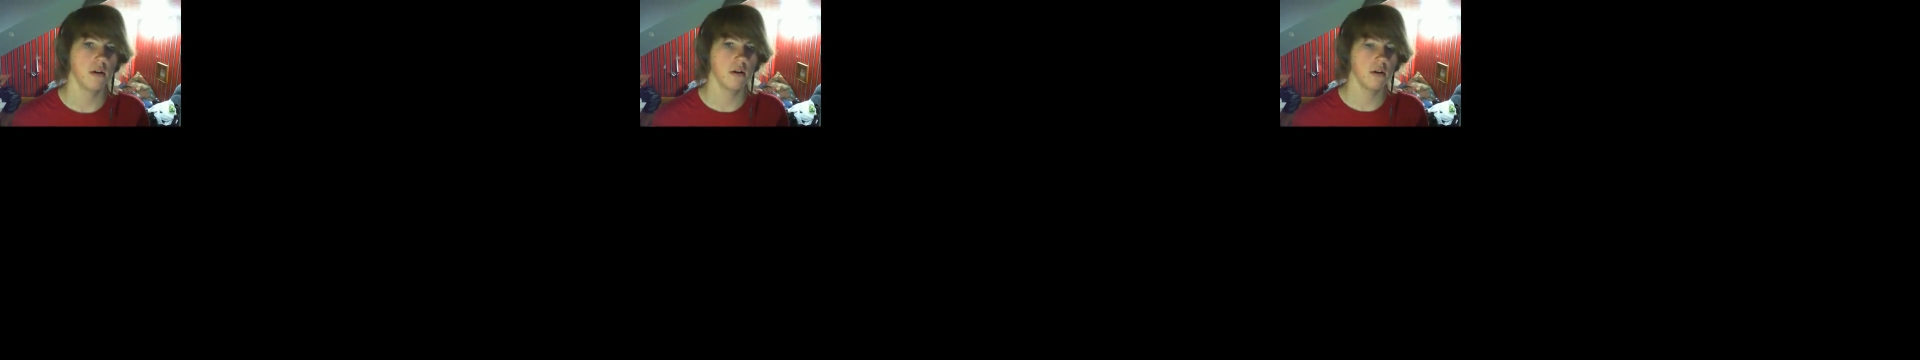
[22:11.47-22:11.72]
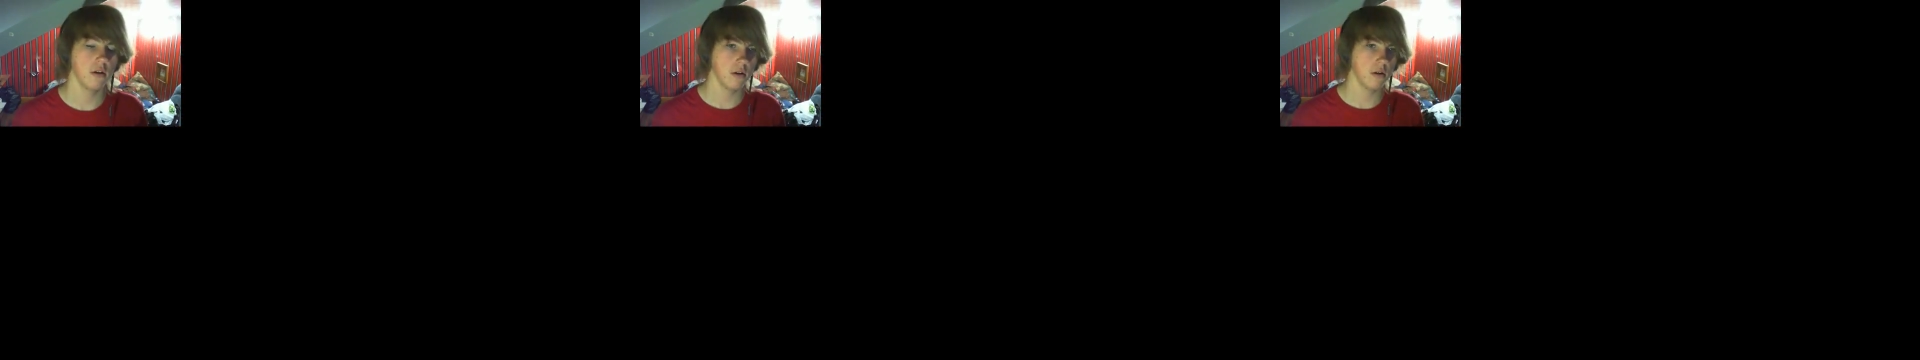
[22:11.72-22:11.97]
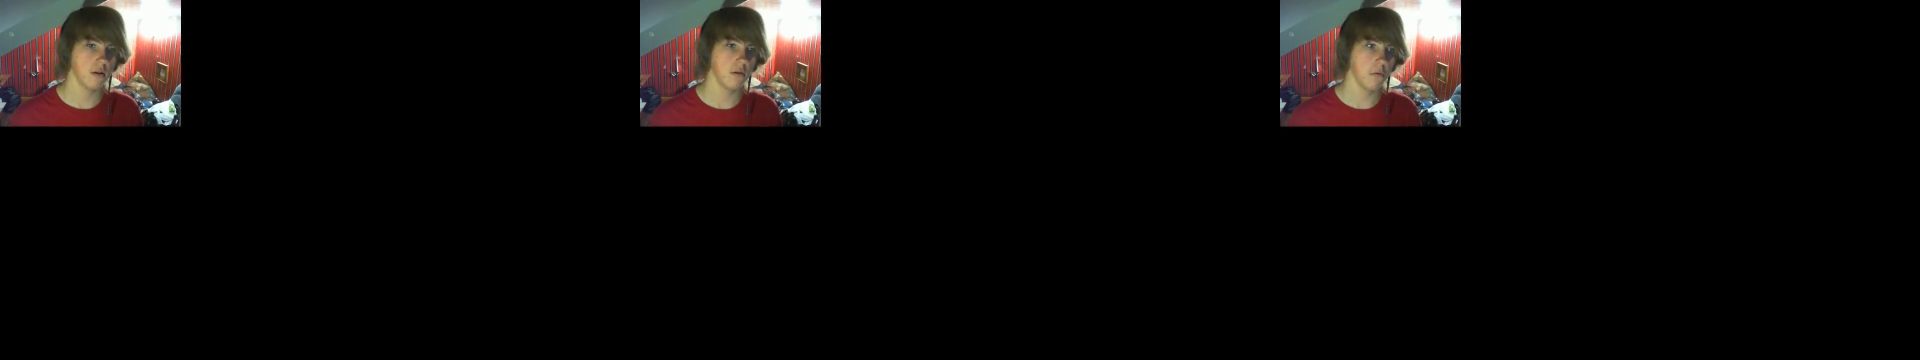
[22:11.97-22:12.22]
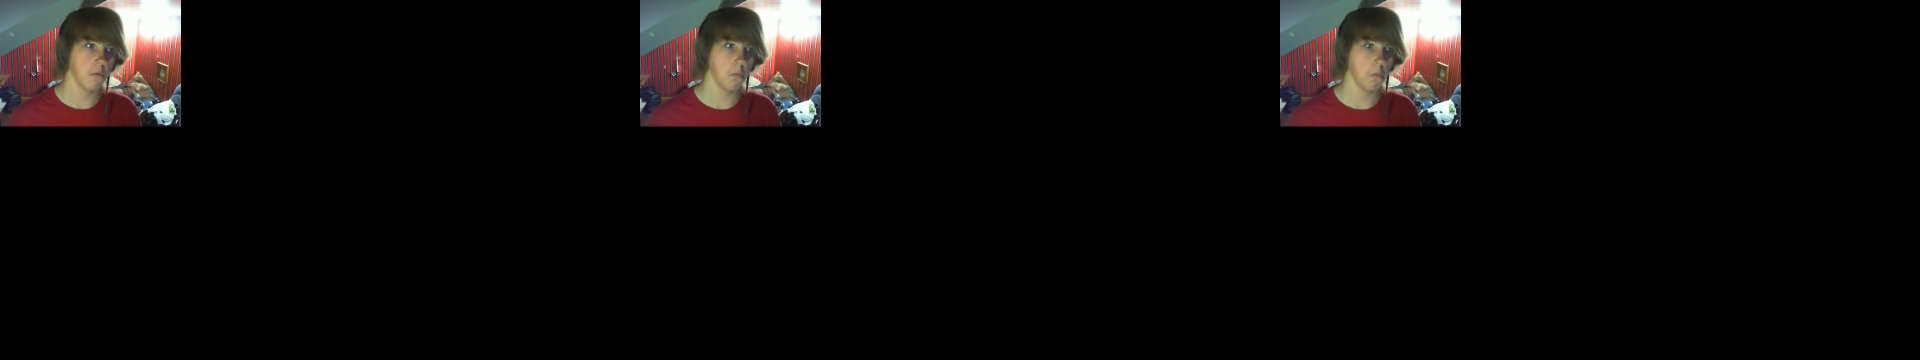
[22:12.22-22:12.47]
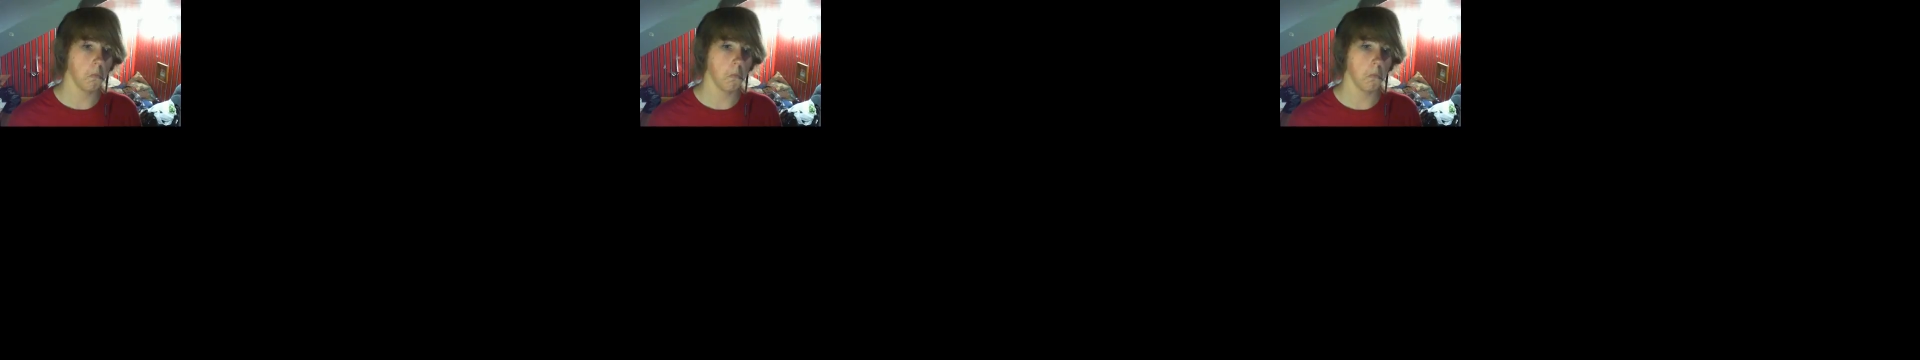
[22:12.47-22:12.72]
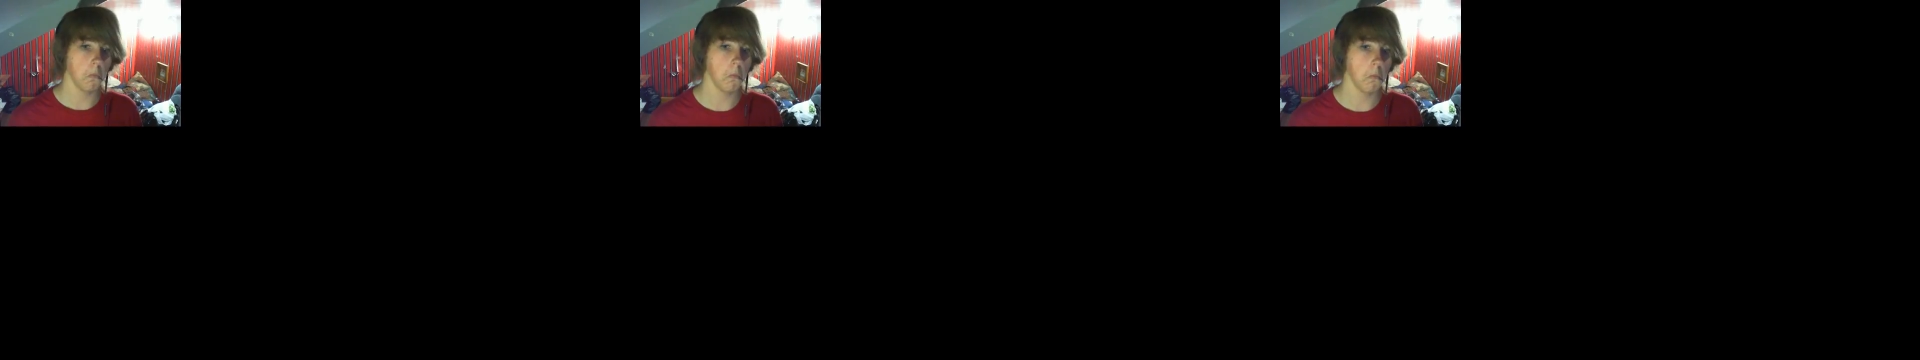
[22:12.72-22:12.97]

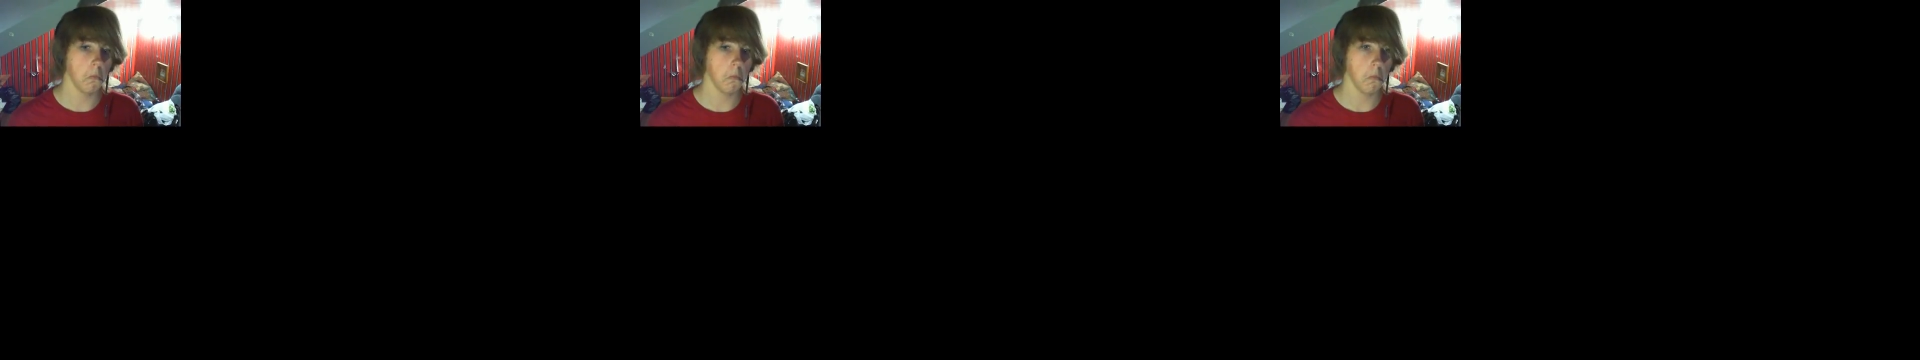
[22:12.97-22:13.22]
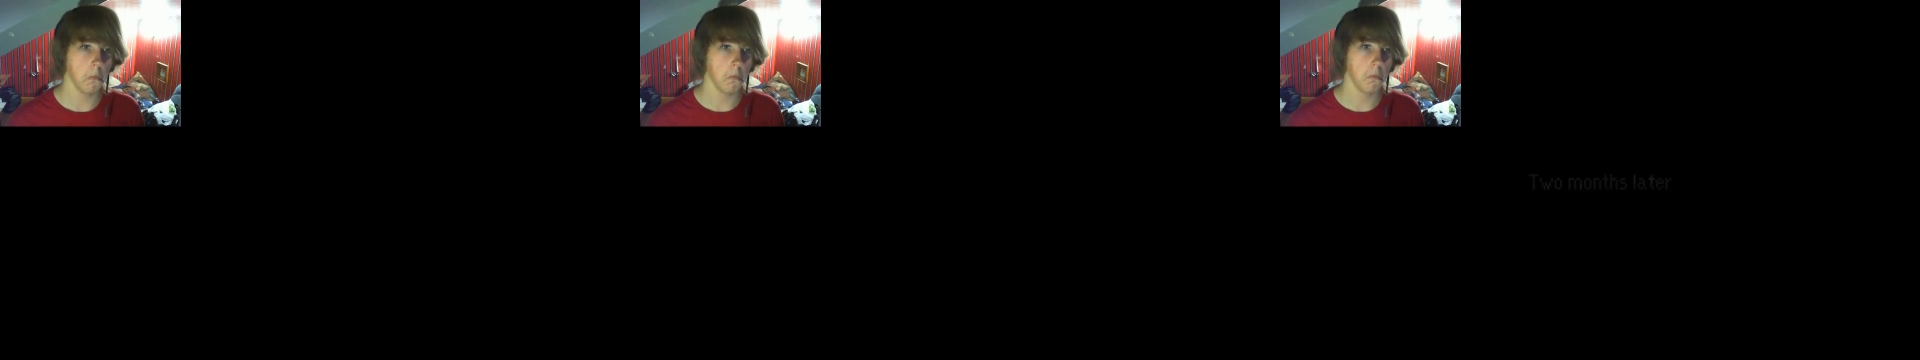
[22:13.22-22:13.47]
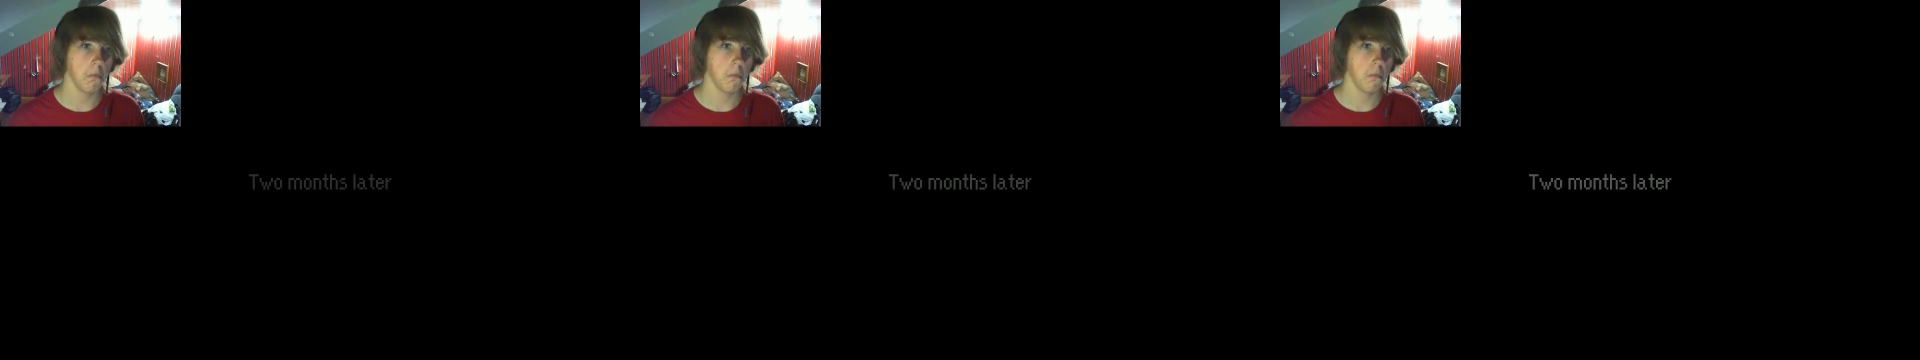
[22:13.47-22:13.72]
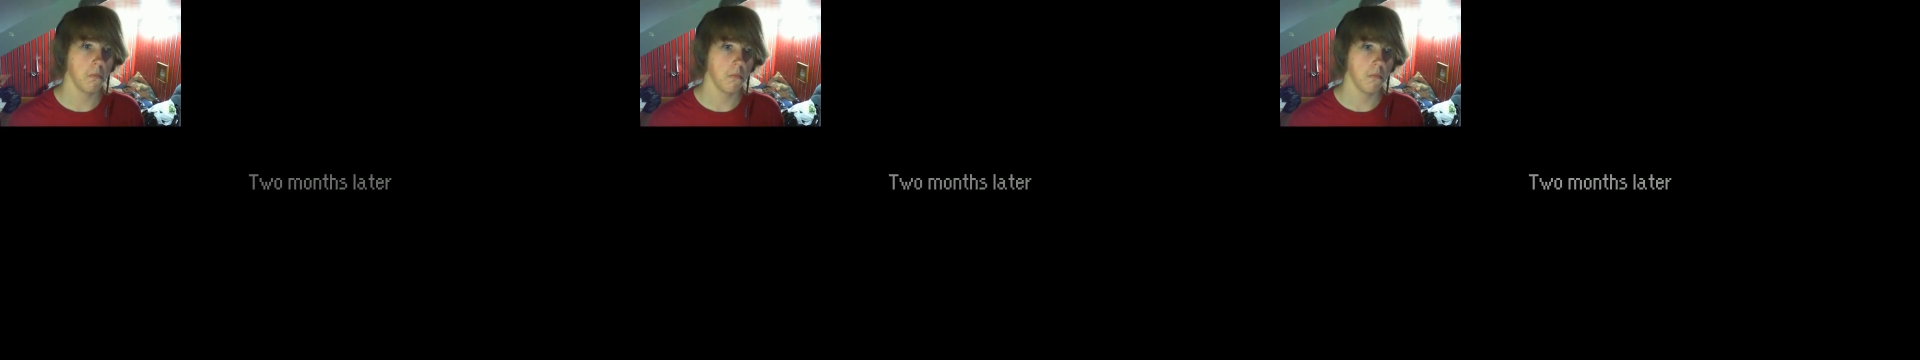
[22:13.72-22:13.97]
No one is speaking in this clip.